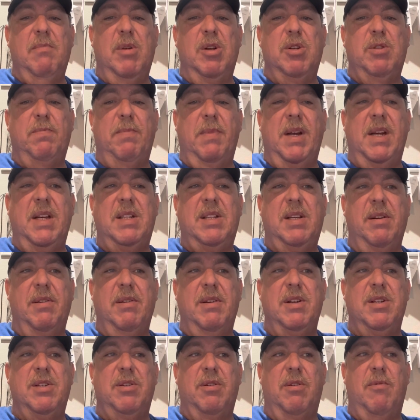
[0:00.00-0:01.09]
most
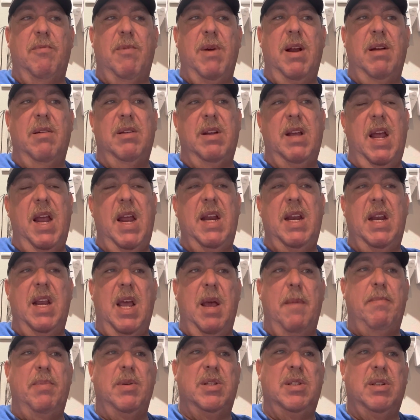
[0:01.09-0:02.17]
miniseries are around eight
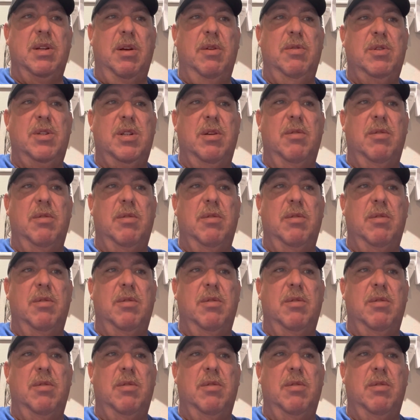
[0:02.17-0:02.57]
episodes,